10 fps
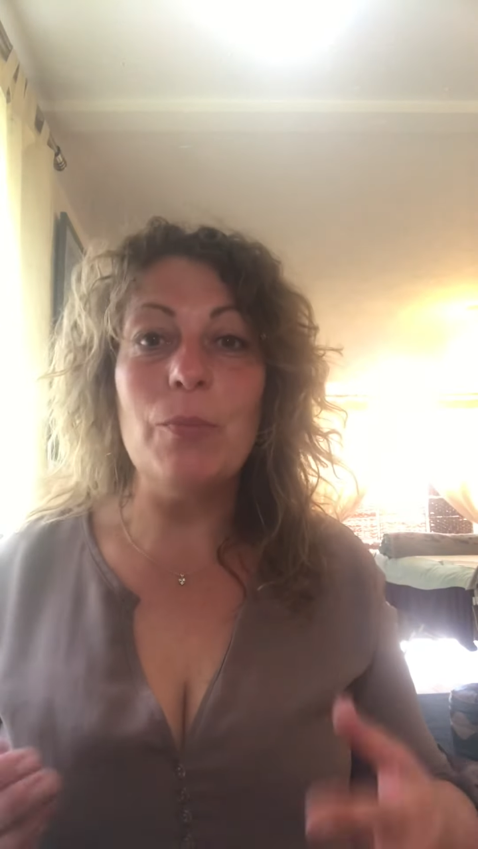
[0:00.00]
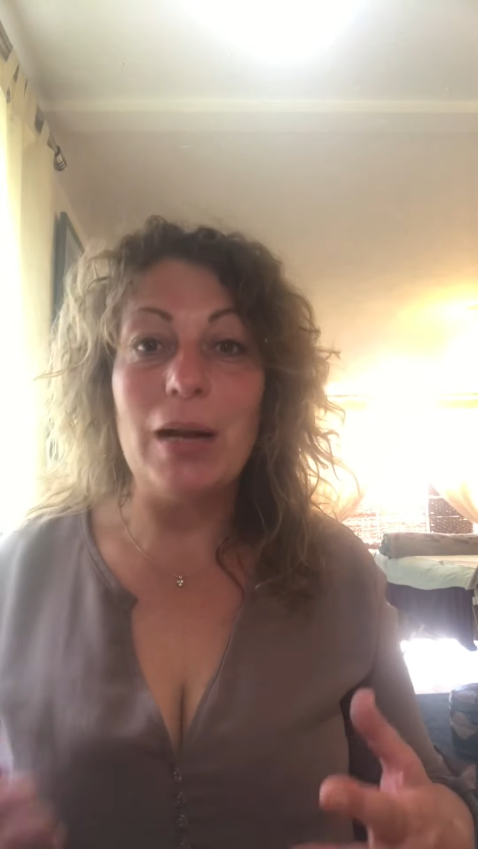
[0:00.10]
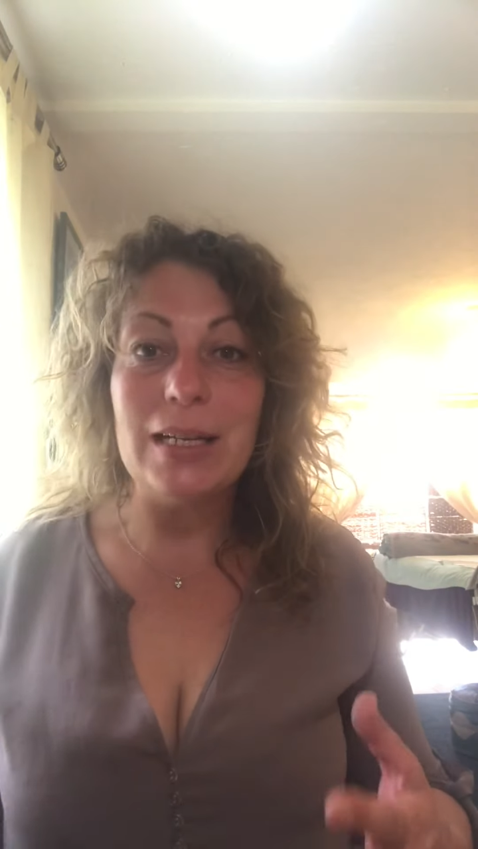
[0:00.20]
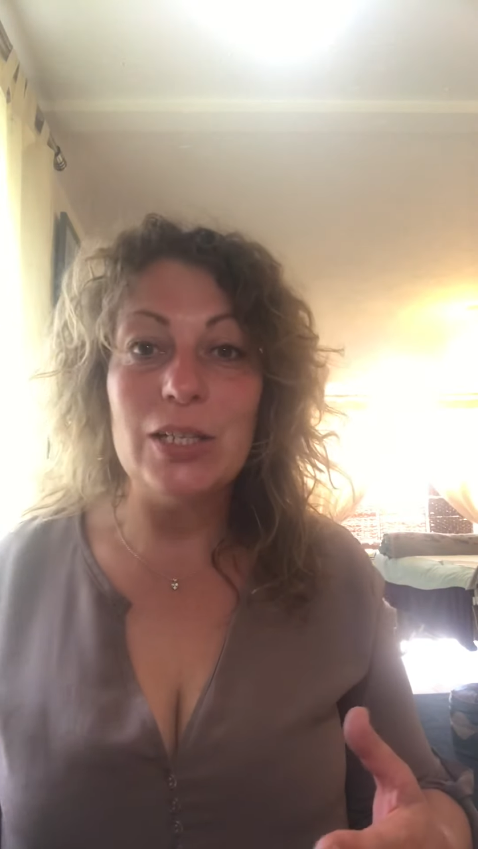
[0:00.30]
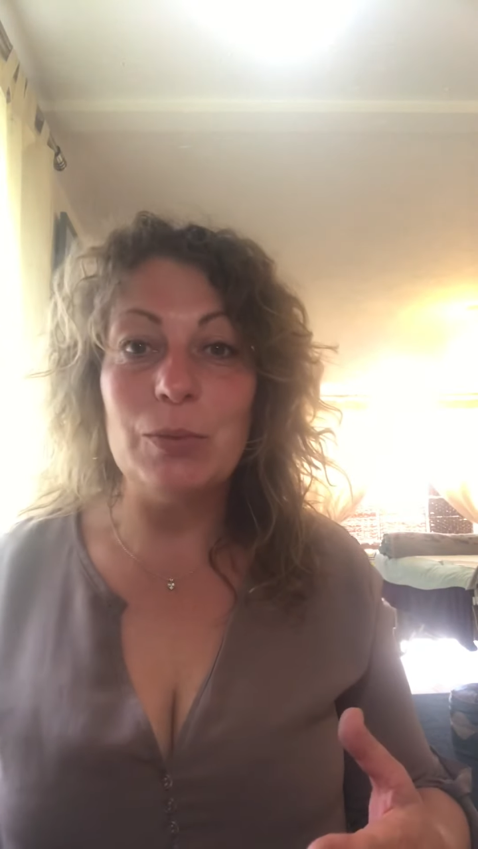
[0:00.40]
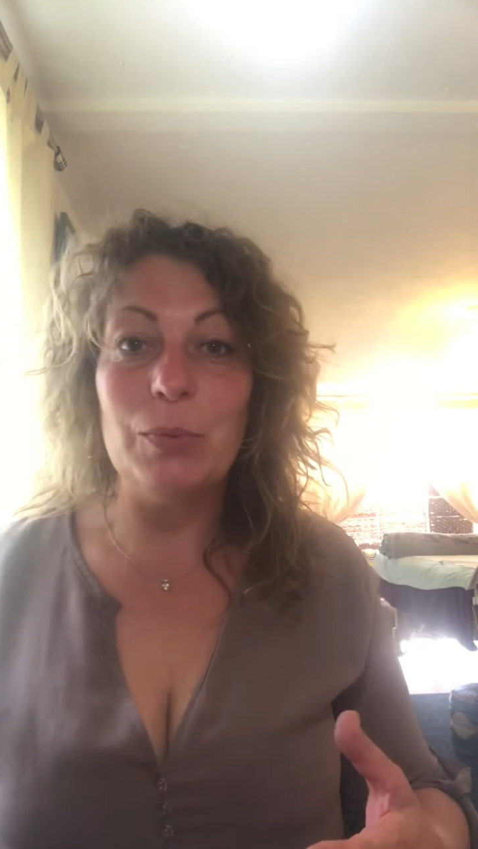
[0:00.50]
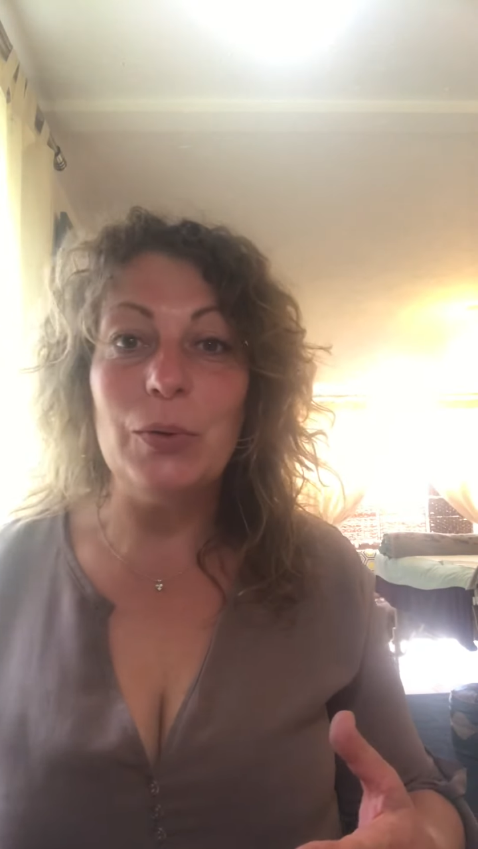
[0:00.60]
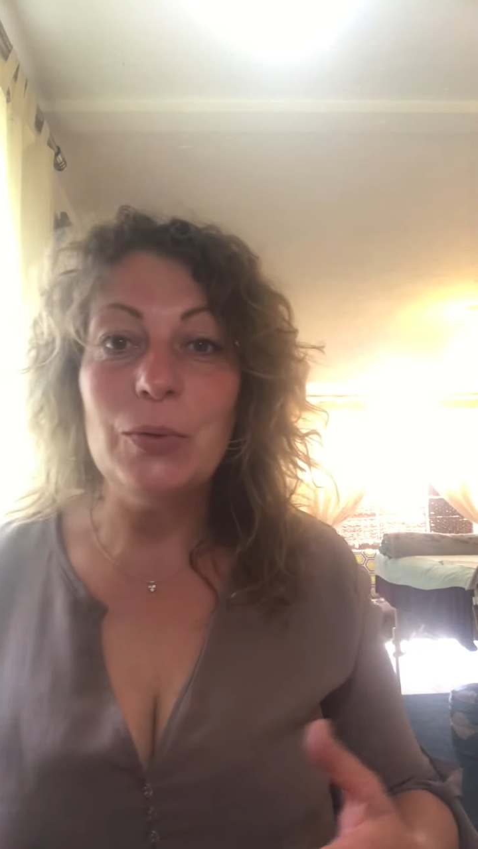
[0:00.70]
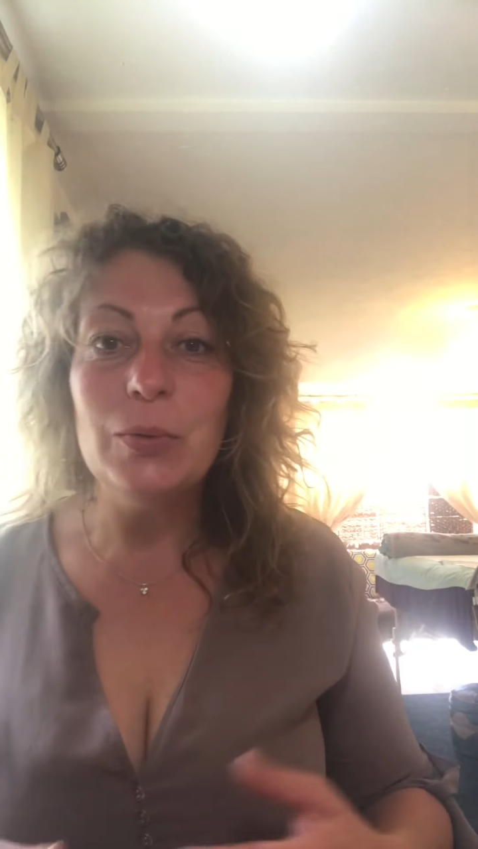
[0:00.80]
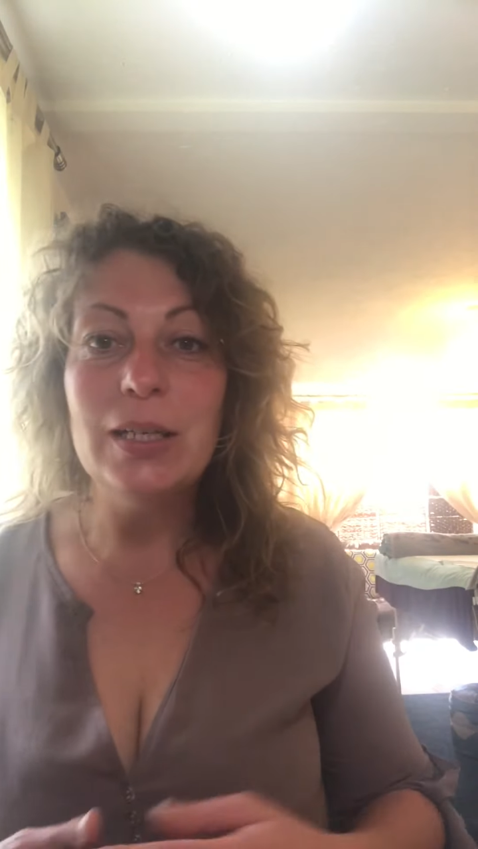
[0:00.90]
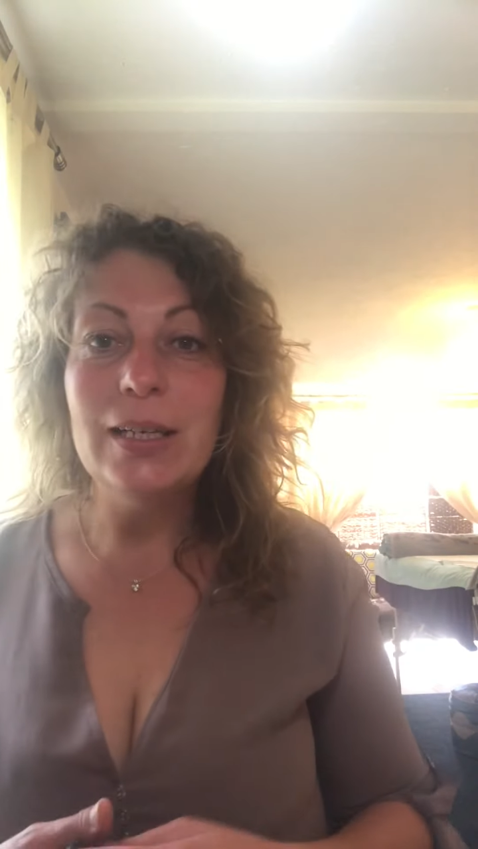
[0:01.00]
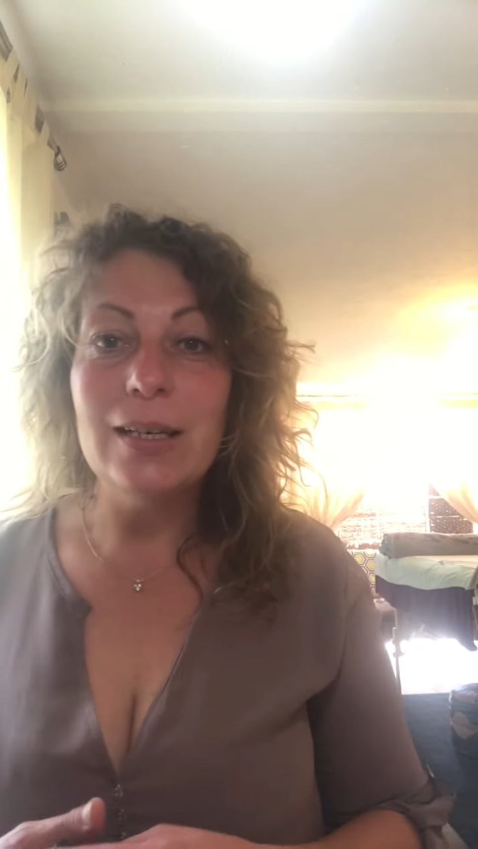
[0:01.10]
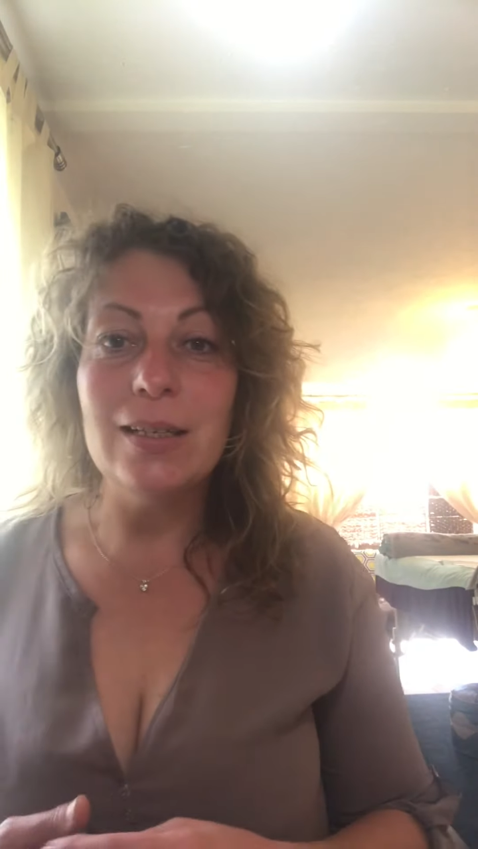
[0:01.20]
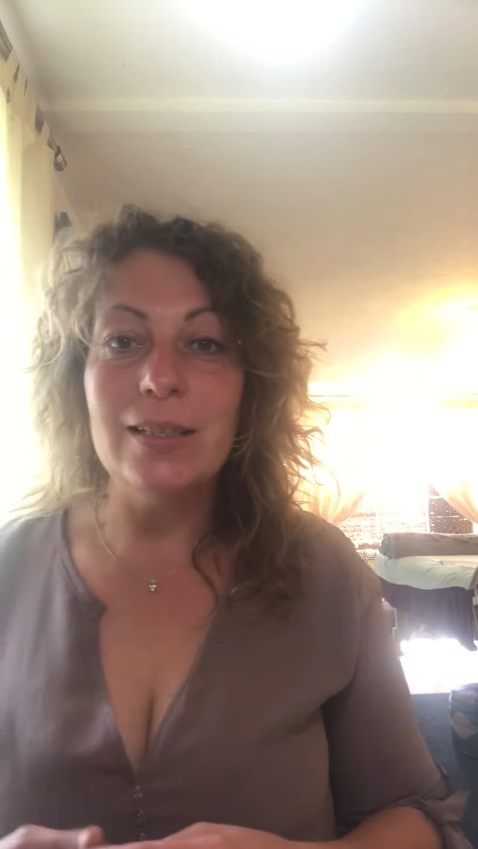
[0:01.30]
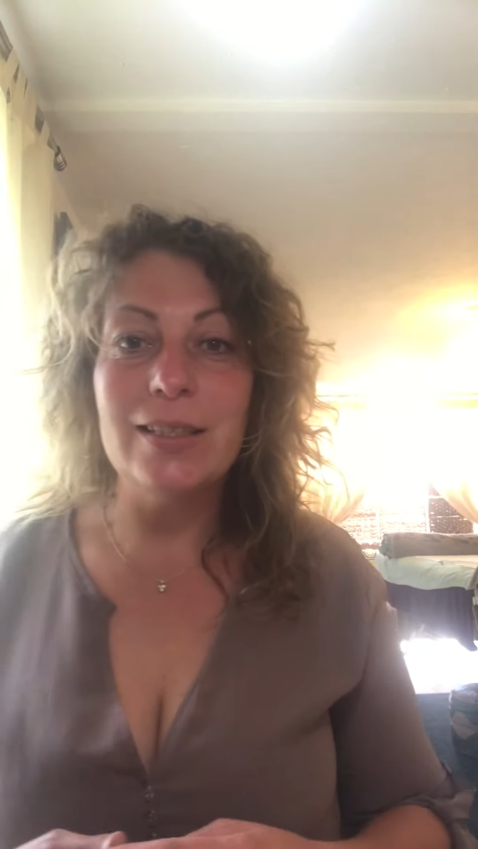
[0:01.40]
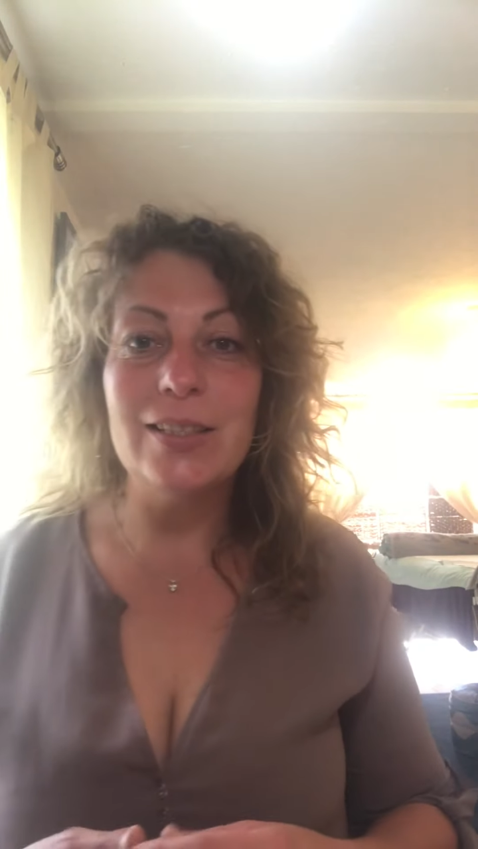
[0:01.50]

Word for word: manageable and